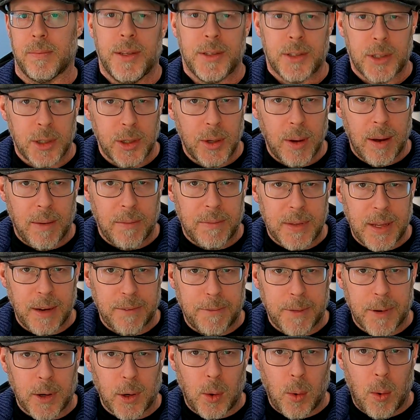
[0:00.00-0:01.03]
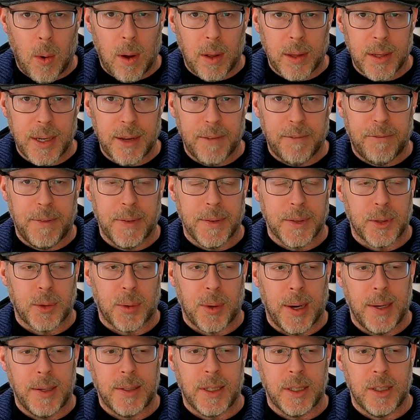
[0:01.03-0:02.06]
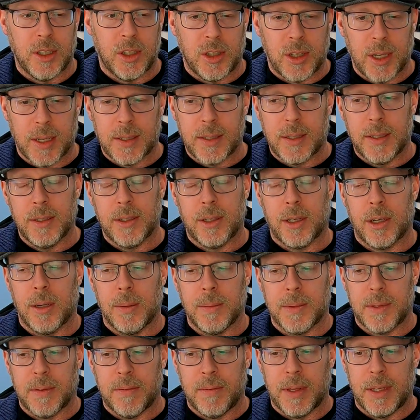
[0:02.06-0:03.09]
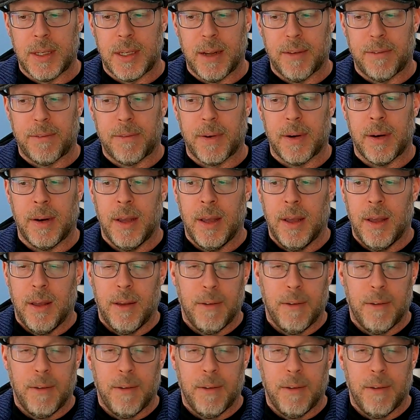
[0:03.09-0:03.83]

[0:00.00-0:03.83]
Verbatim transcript: So you have different quality of filtration just in terms of the different